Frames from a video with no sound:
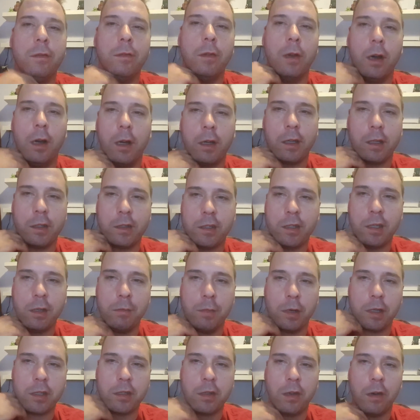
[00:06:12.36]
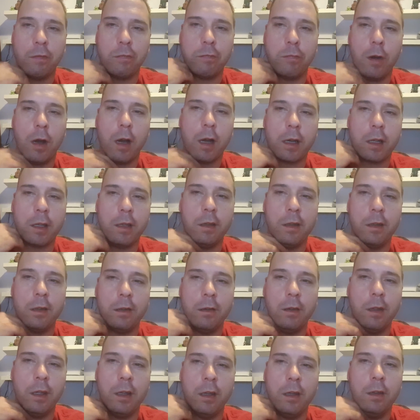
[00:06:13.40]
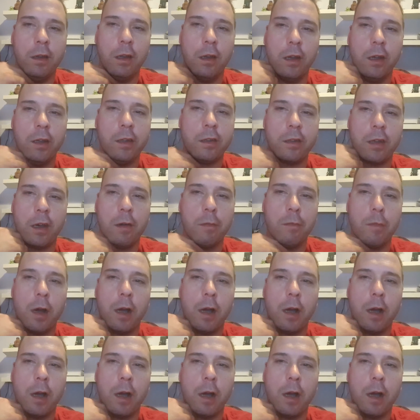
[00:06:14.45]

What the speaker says: I could see myself walking in the nighttime,